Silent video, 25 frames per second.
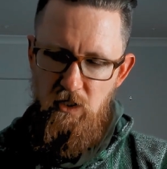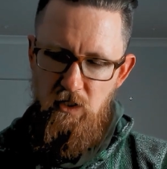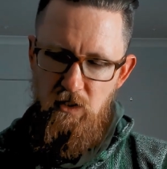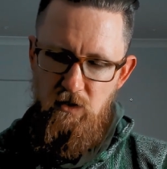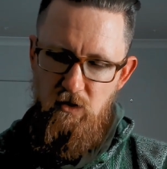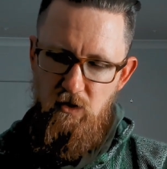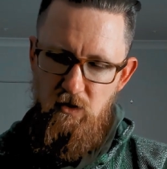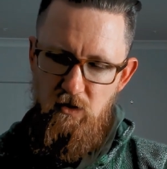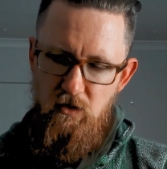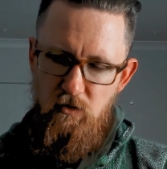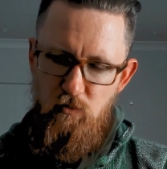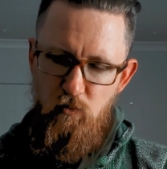
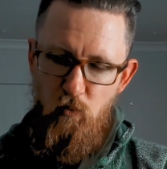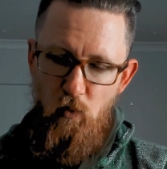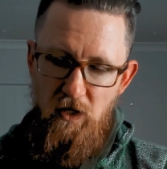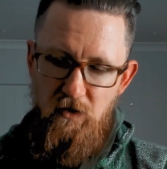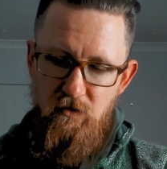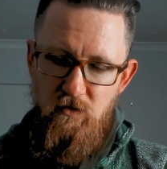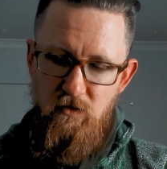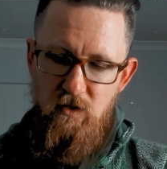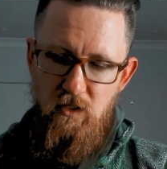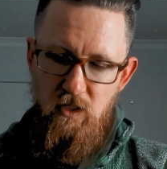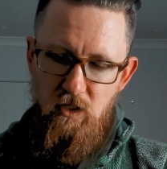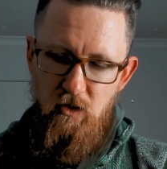So it's
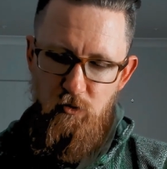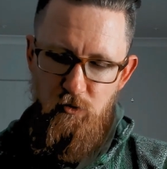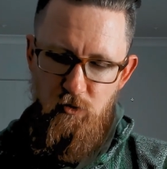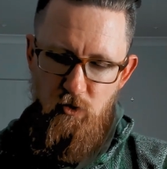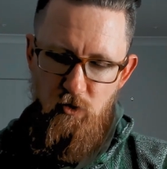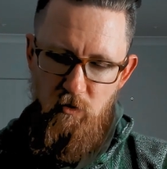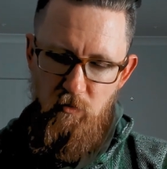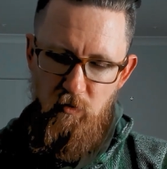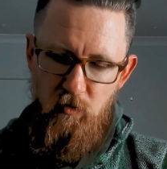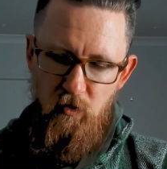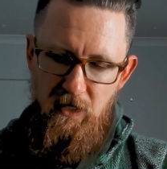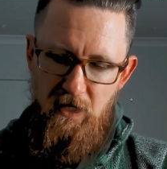one single
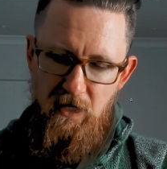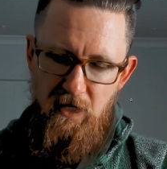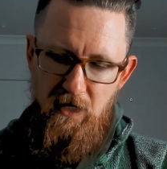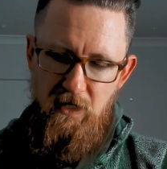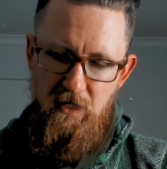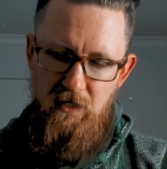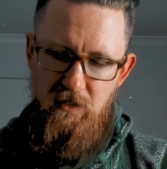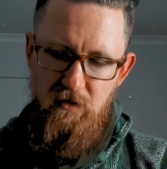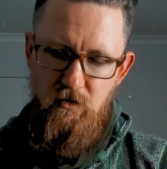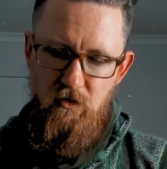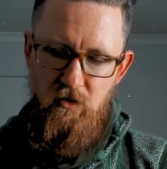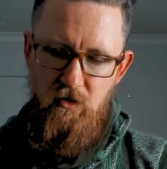
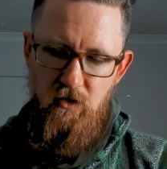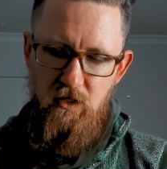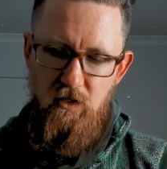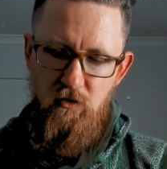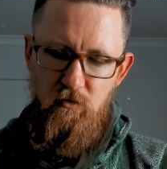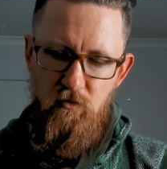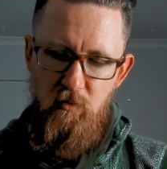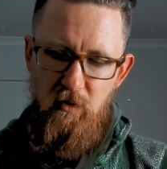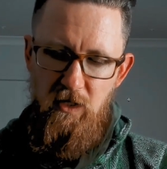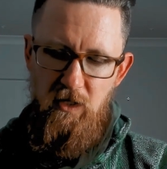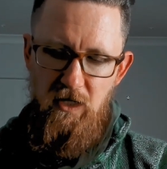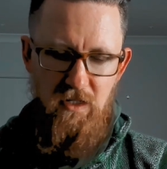AAA, so I
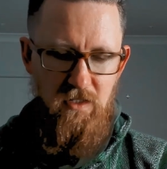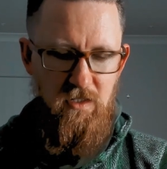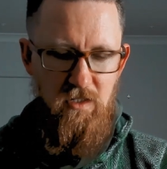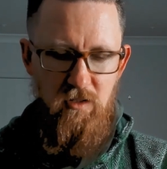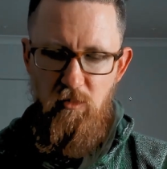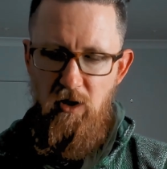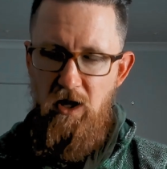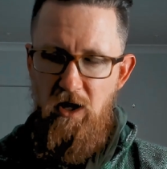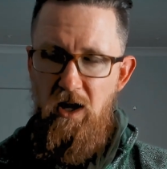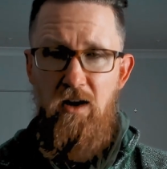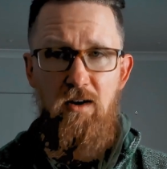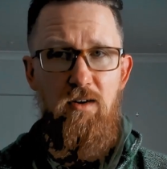can replace the
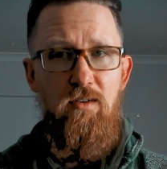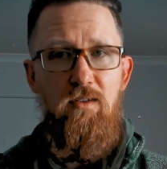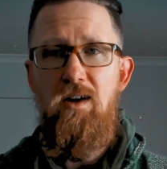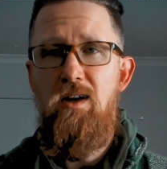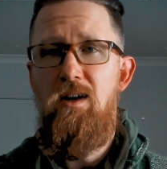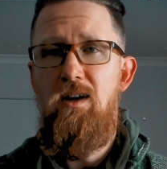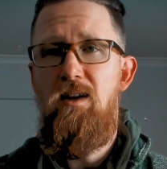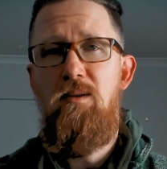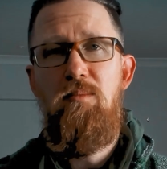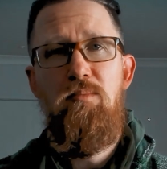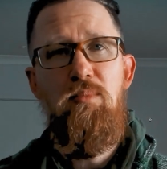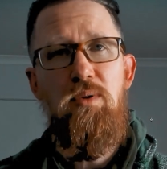
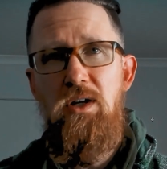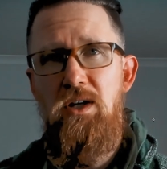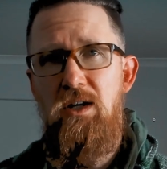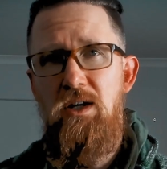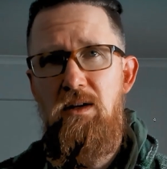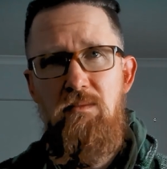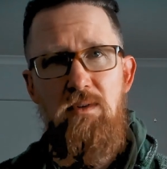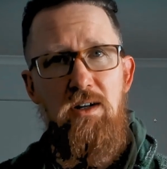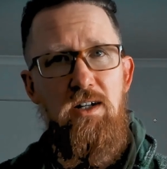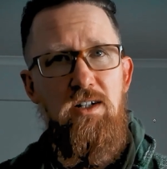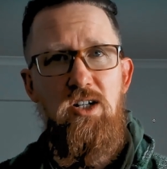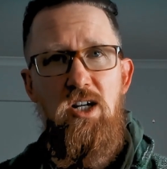battery pretty
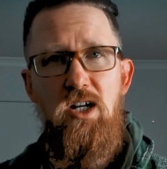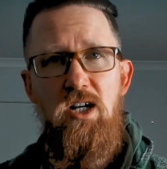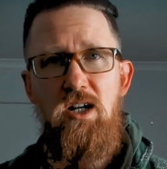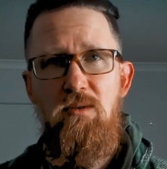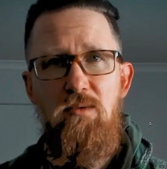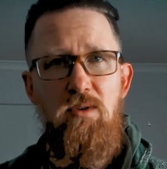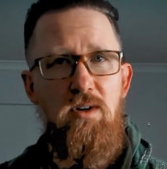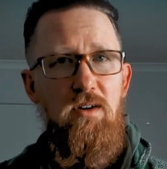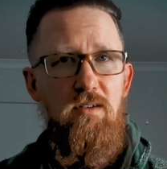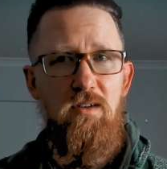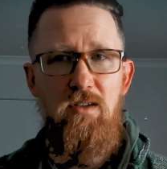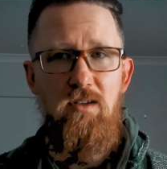much
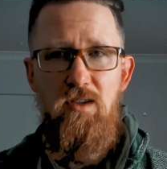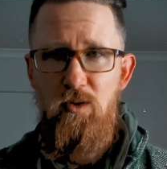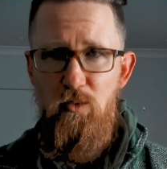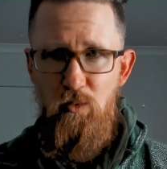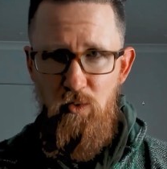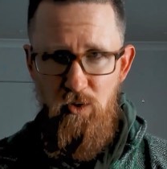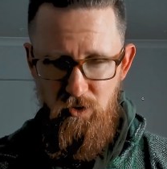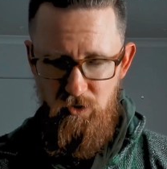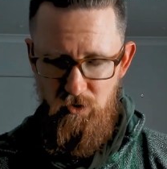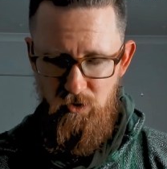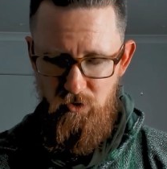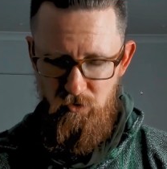anywhere in the
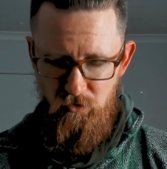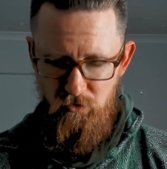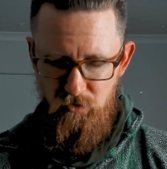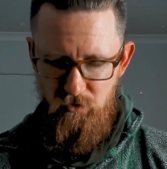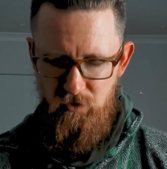world.